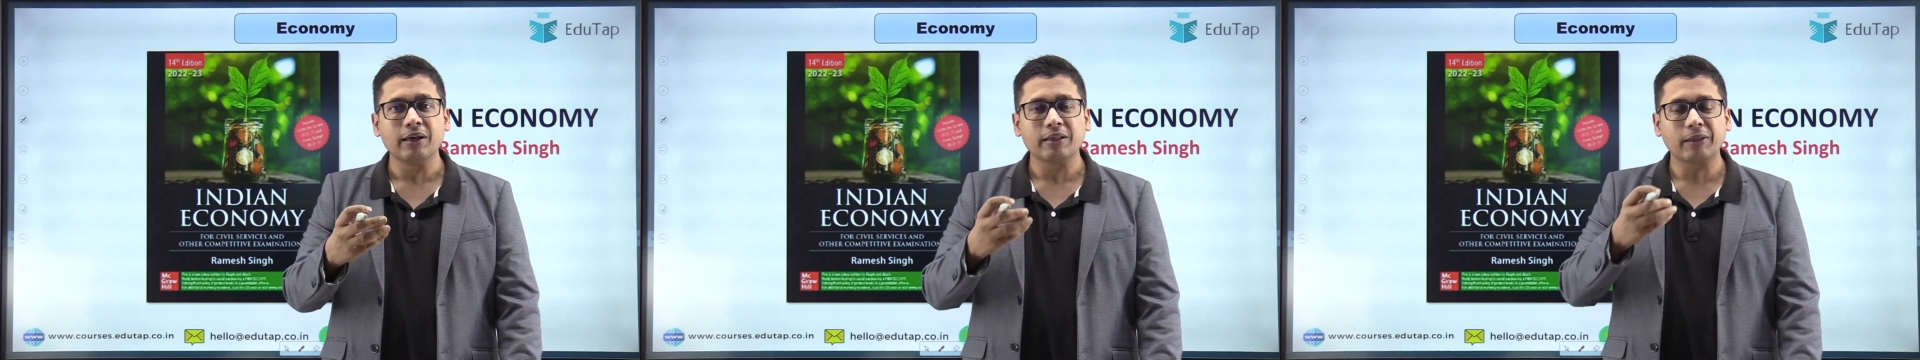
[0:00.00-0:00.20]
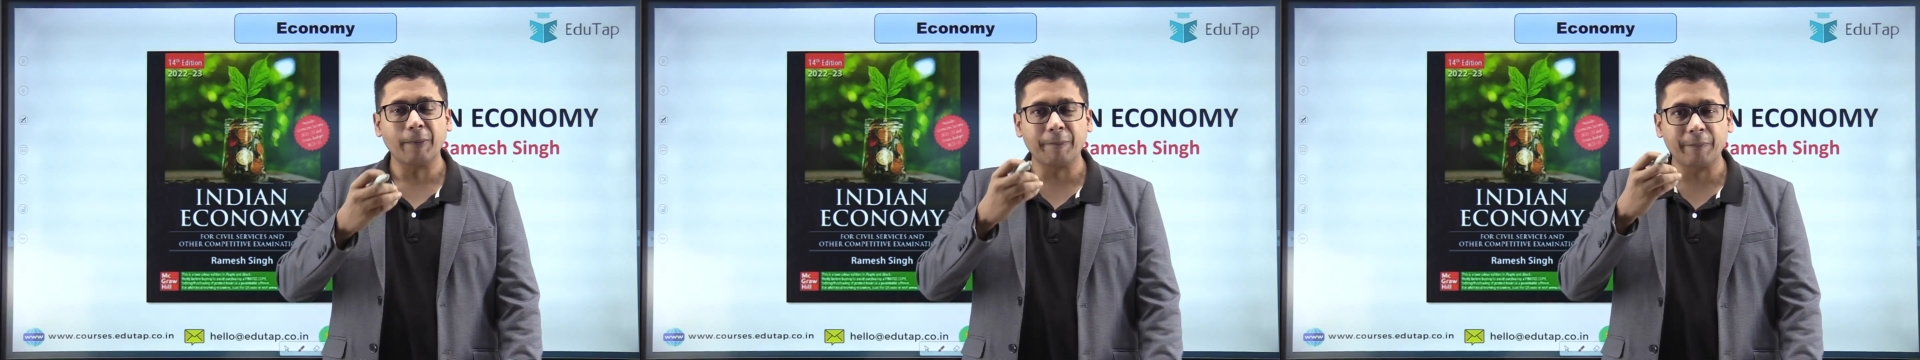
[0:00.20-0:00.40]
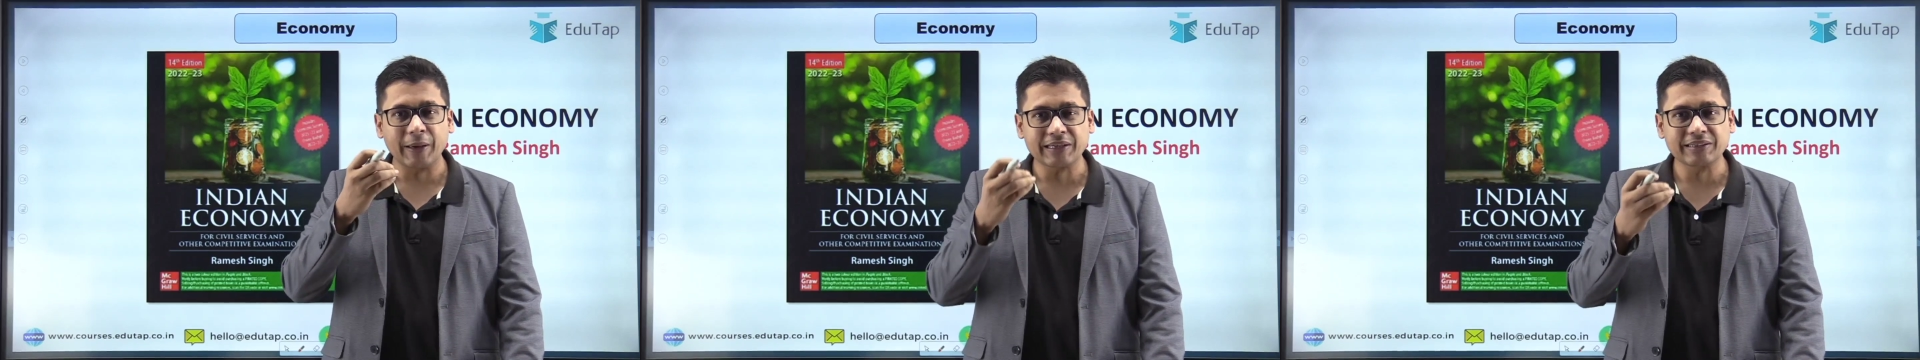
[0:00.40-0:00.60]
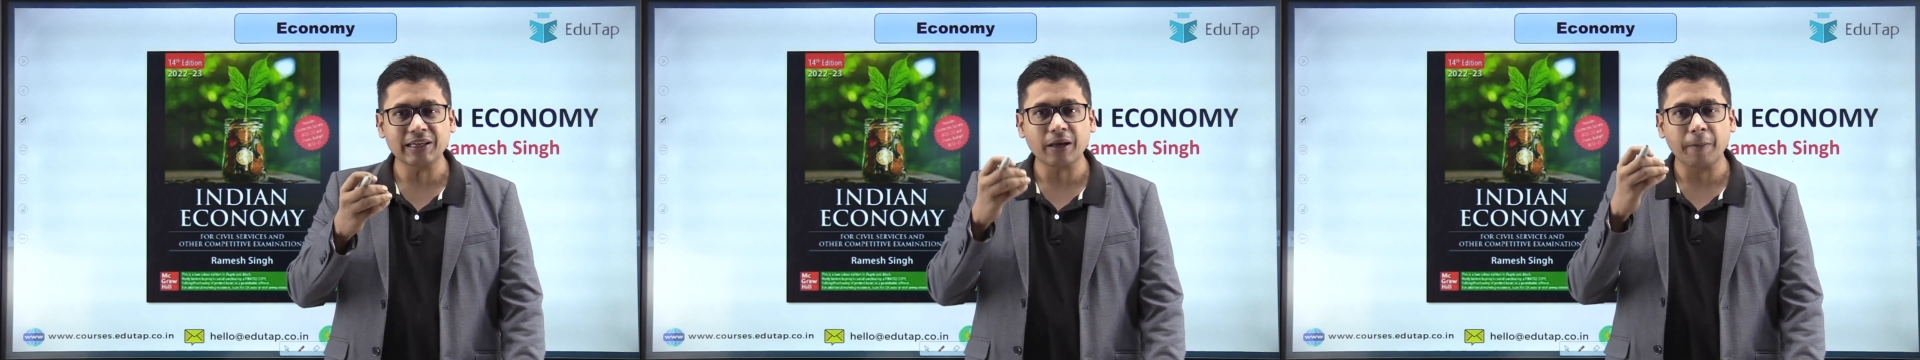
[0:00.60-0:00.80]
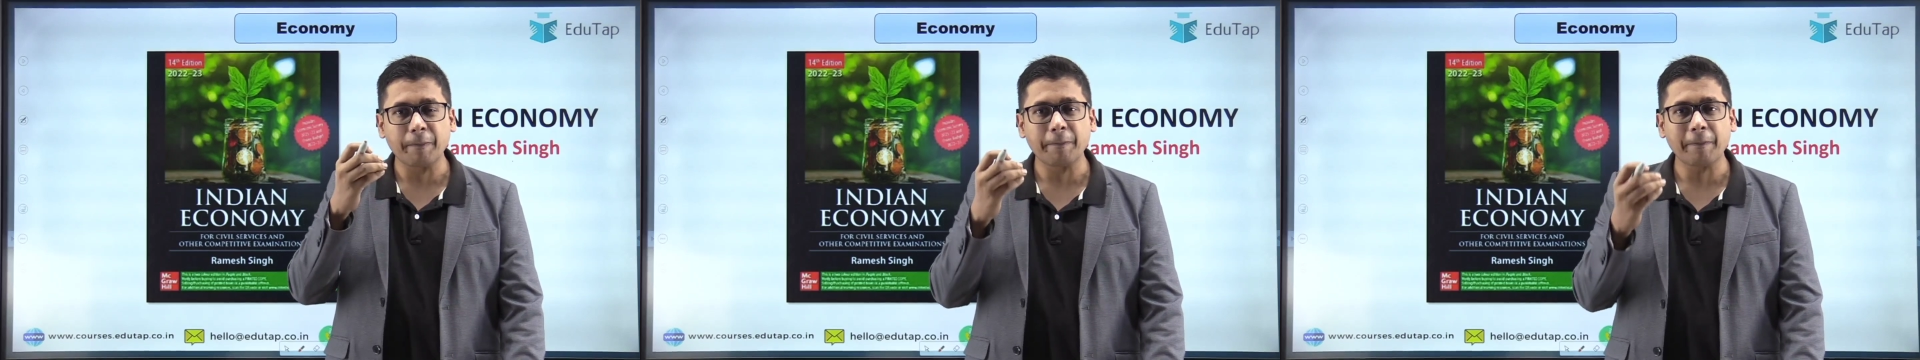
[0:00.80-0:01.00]
the
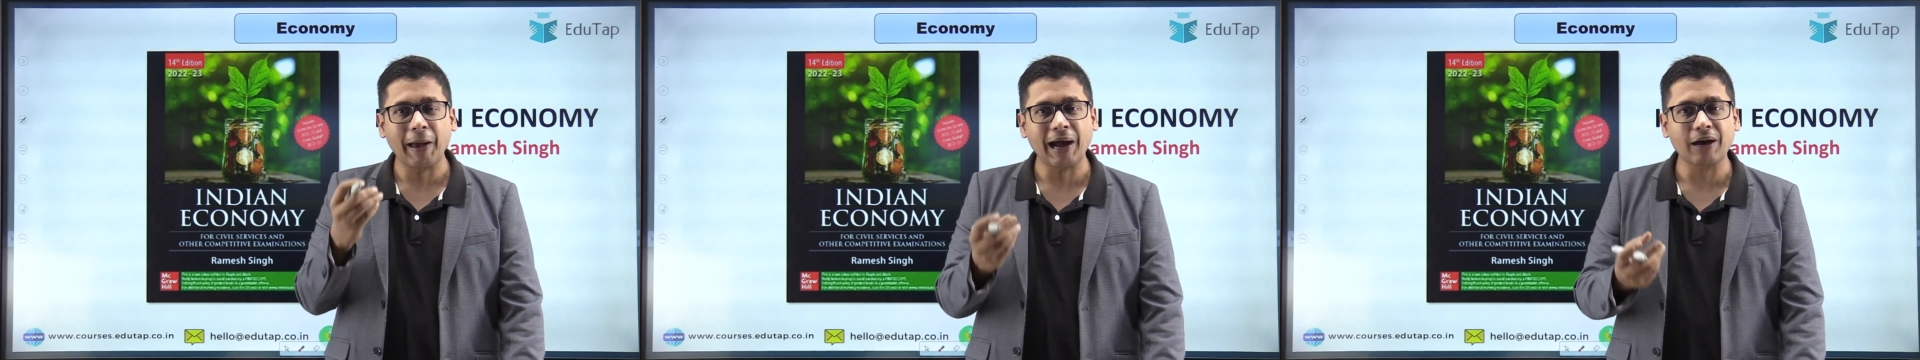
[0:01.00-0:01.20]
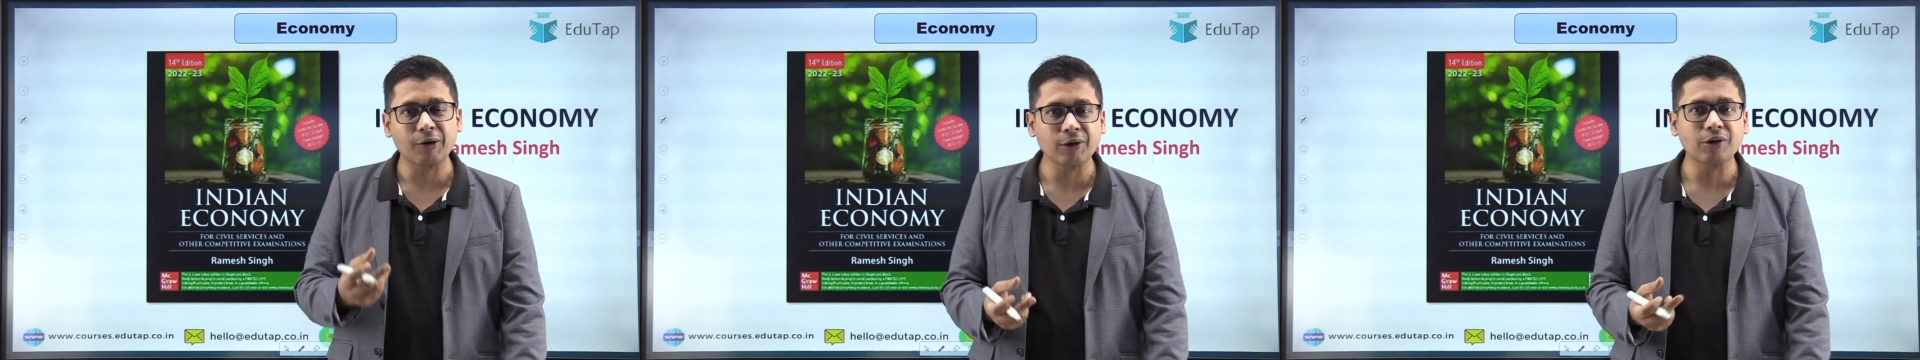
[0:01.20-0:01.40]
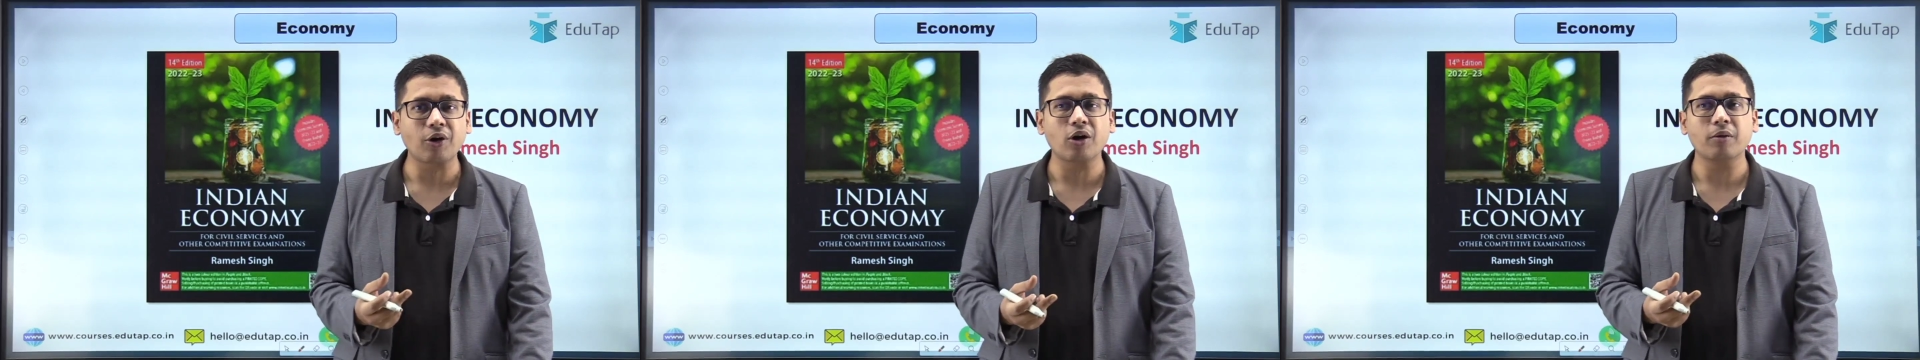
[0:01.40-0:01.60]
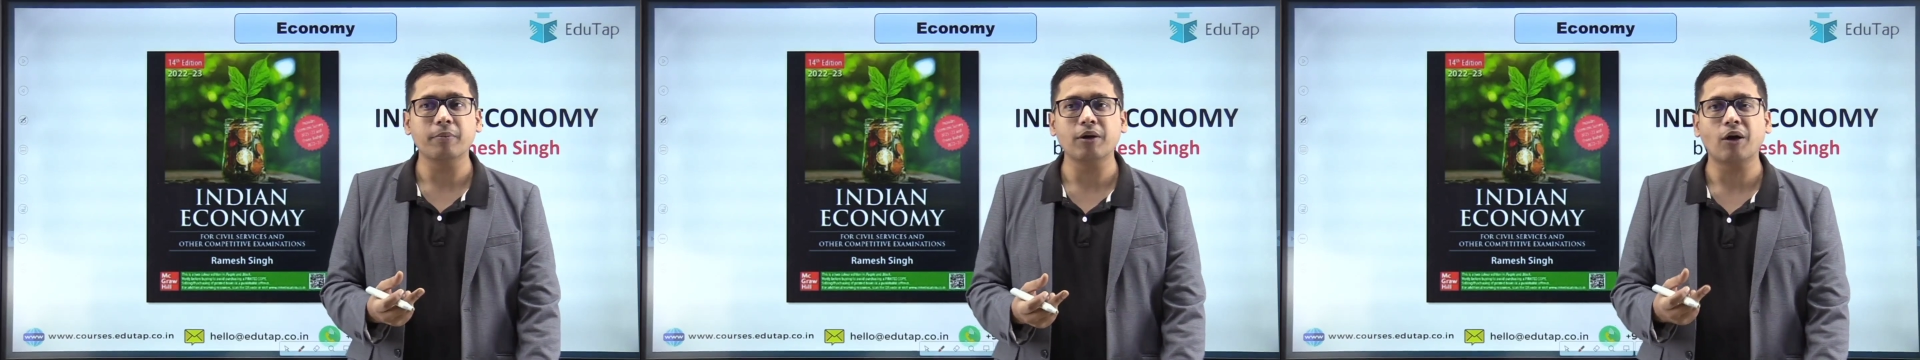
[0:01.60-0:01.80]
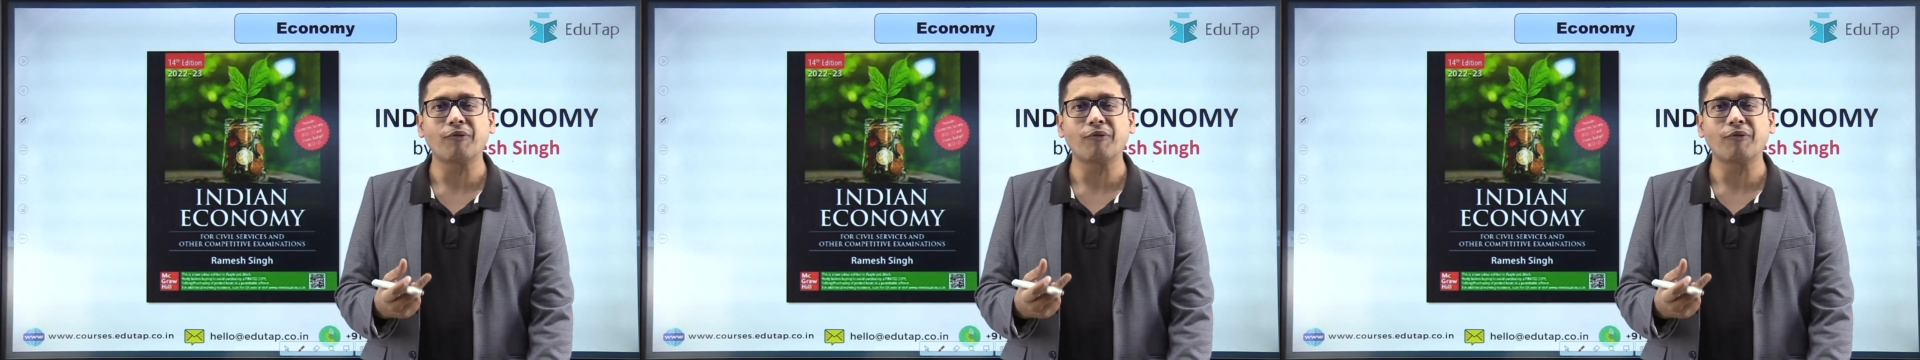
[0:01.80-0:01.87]
basic macro economy